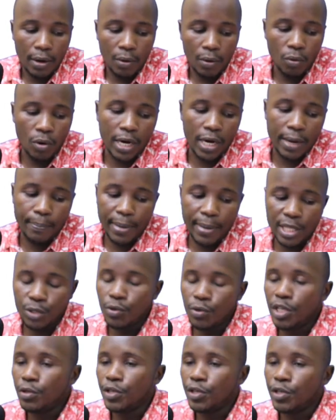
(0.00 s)
What happens
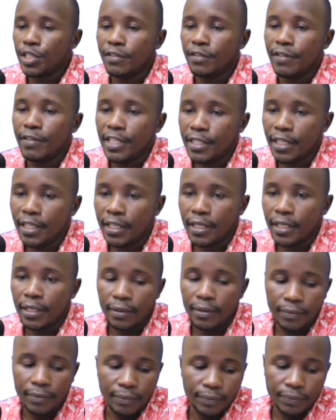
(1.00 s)
when you receive a check?
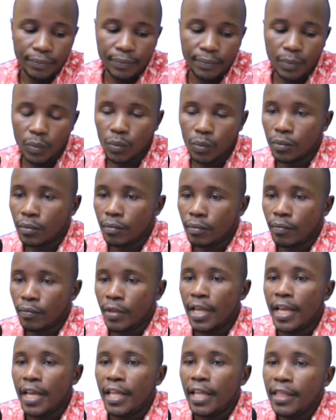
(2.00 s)

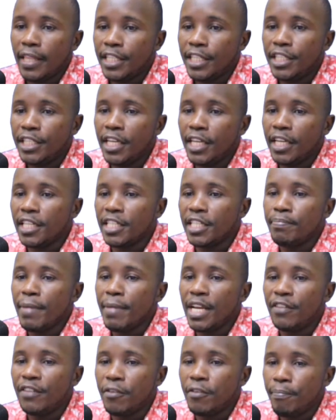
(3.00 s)
The check is
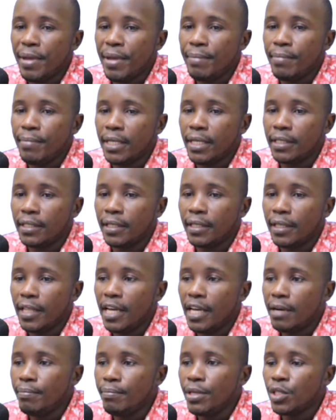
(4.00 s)
meant for payment.
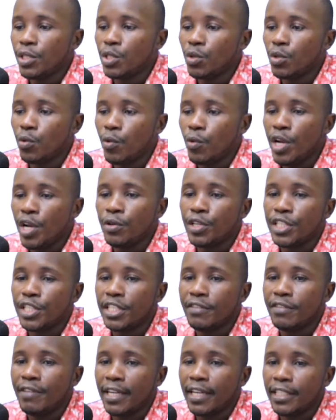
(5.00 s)
That means when you
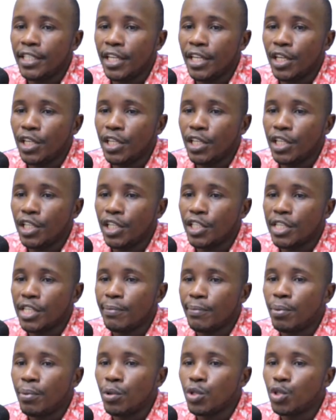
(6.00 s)
receive a check, it's
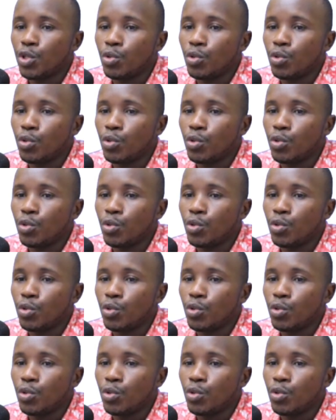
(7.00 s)
supposed